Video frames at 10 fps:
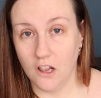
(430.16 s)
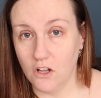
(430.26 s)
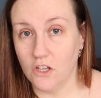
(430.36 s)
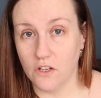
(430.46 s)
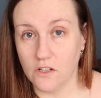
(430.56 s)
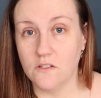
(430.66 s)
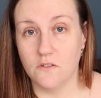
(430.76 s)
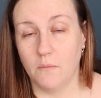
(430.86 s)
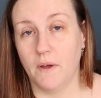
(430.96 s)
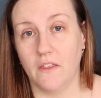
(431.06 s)
a lot you can
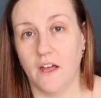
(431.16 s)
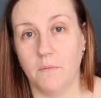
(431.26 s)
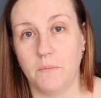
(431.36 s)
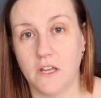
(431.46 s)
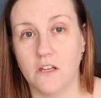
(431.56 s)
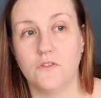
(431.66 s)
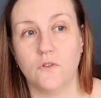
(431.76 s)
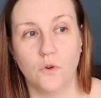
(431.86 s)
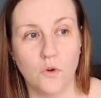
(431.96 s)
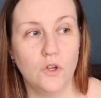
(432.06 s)
do about that,
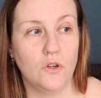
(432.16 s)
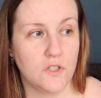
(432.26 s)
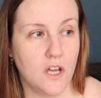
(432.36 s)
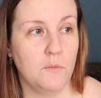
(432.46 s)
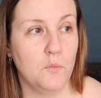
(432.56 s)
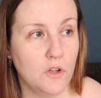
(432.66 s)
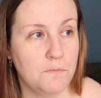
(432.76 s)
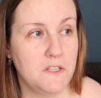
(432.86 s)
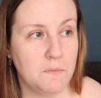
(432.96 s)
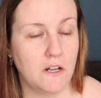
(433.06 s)
because all your time
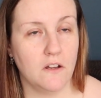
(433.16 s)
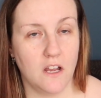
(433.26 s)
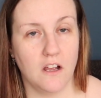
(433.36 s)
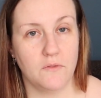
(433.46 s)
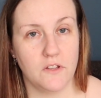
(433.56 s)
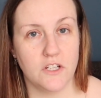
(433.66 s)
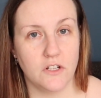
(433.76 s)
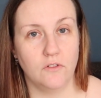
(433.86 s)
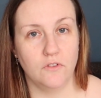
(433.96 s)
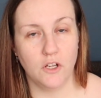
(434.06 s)
will be spent looking after the
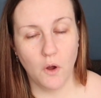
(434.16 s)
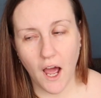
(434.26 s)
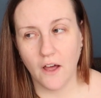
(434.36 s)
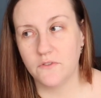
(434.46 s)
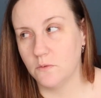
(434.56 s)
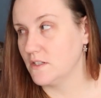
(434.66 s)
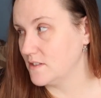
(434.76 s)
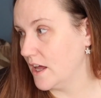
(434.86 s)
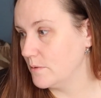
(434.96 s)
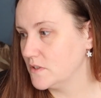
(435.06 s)
children. You have to
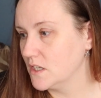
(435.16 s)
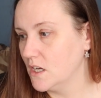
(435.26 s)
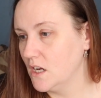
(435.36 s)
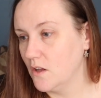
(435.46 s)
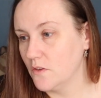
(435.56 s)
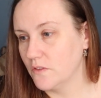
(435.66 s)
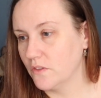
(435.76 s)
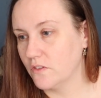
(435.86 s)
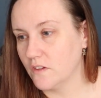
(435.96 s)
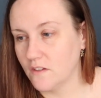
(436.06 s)
accept
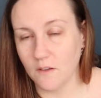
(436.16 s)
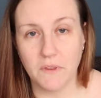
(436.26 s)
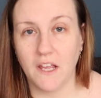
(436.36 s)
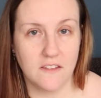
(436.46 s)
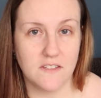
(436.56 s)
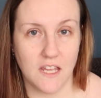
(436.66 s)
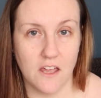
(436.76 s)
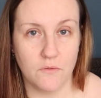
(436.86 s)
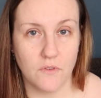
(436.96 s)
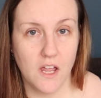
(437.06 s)
something has to
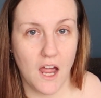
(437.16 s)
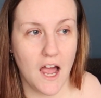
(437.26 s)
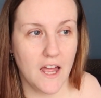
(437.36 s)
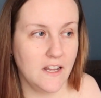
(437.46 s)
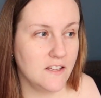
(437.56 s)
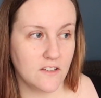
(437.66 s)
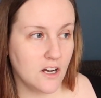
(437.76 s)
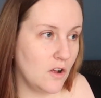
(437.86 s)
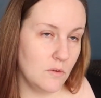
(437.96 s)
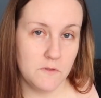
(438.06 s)
give, and it's
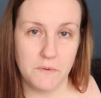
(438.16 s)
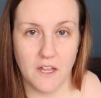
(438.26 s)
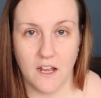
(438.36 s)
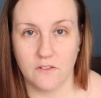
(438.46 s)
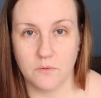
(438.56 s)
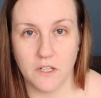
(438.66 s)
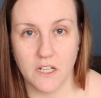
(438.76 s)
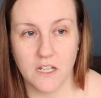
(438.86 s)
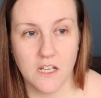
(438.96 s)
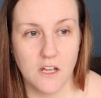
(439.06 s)
going to always be the
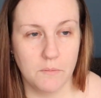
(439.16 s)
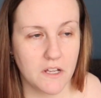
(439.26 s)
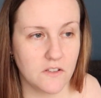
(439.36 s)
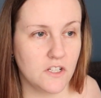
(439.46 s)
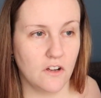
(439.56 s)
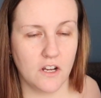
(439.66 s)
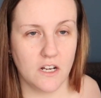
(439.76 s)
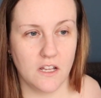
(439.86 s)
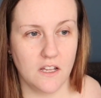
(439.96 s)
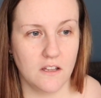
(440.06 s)
housework, because you're not
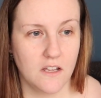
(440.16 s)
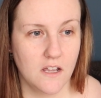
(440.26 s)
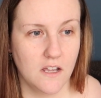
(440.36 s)
going to